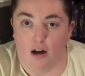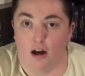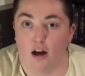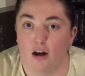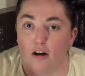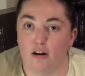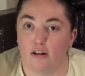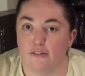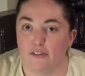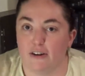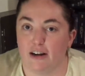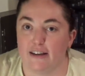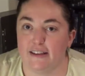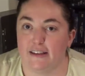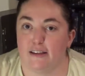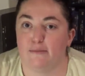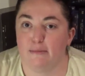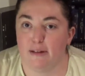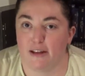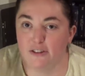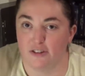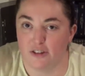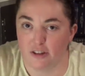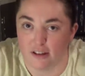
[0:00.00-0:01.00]
Oh, I forgot to
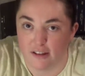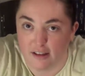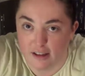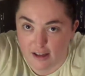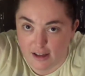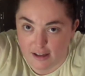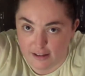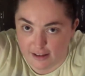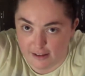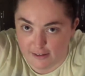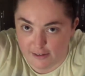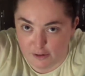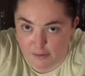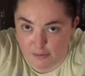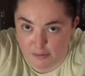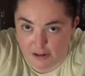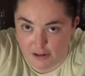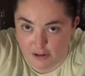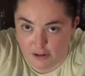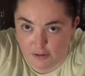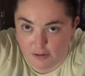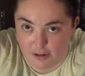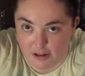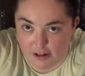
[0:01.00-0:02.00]
mention, these are my
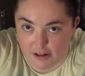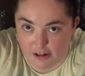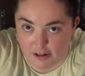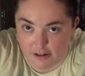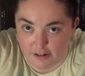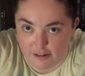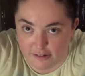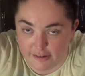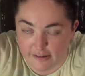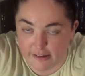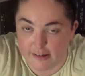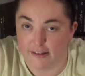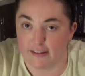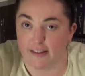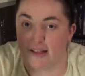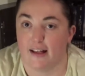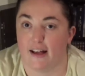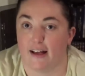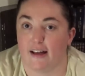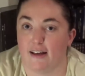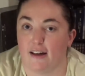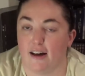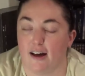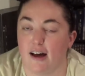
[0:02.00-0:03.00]
new ears that
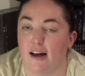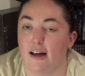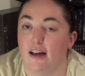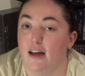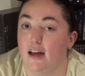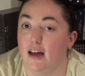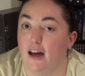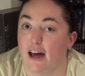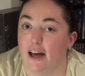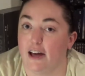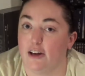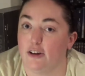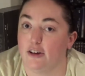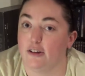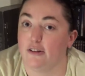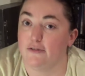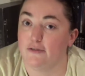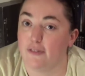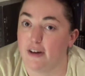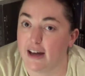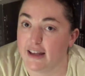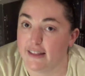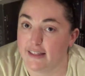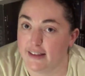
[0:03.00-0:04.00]
I got. I couldn't
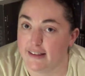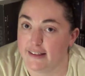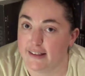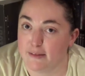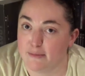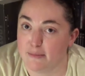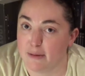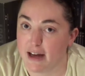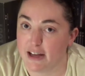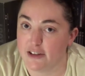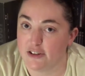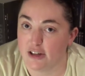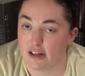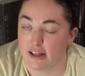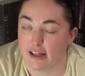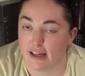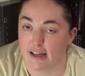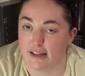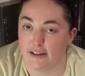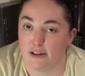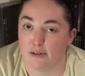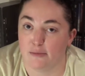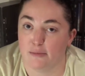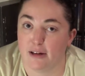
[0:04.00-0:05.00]
find these in Magic
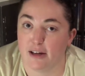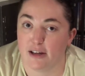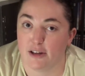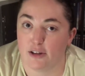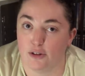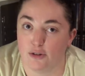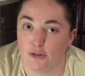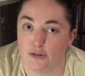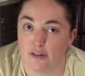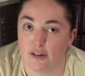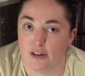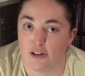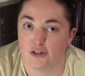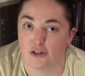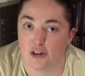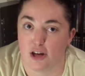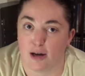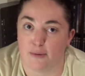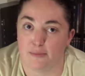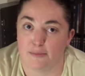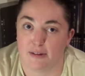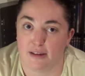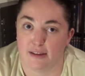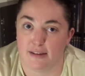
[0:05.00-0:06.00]
Kingdom. I used the
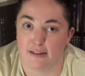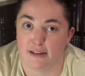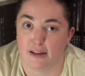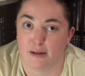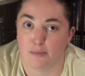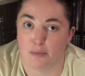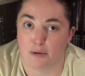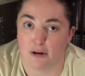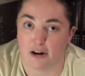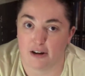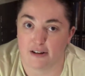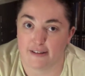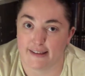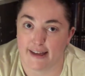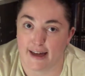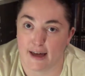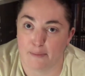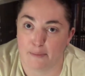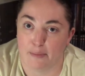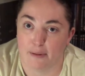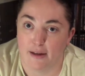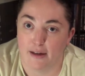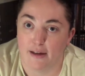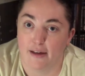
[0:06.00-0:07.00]
Shop Disney Parks
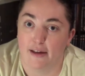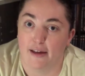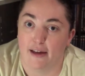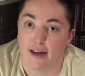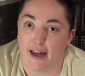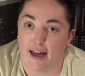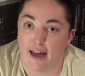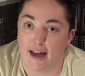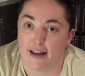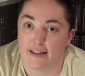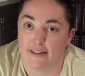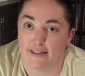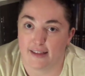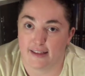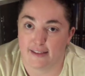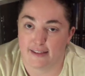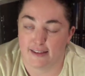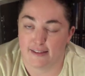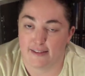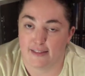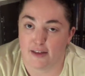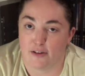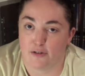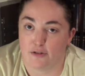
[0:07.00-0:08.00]
app and they
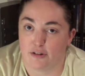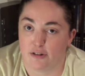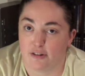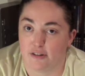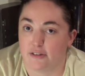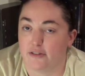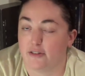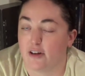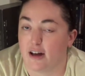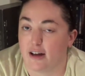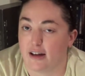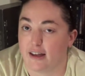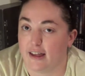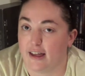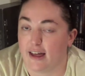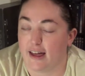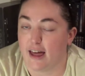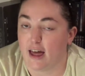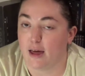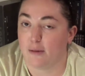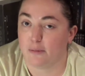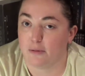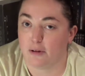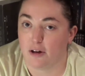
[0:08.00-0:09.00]
said they were in stock at
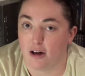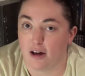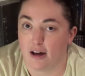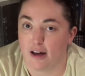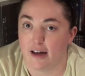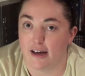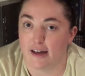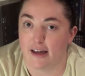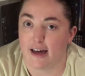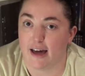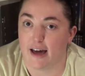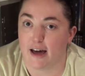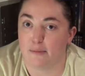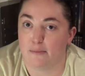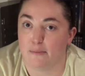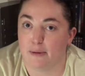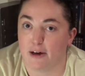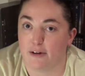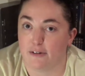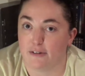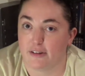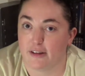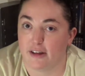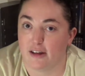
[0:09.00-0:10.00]
Epcot at
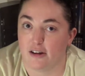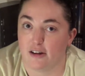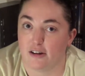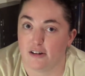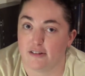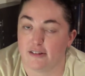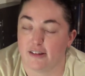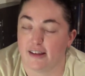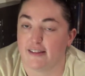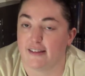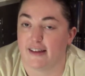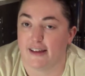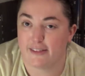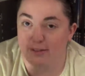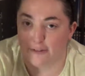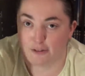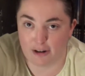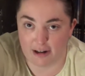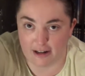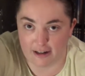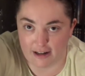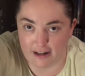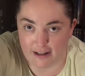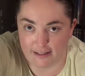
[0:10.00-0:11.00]
Mouse Gears and that's
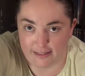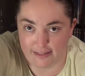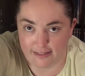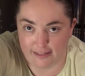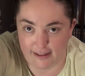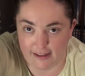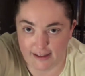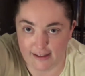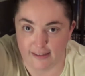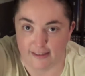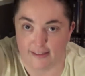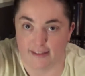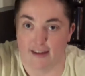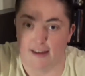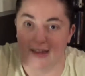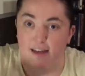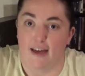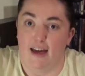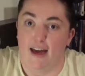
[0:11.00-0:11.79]
where I got these.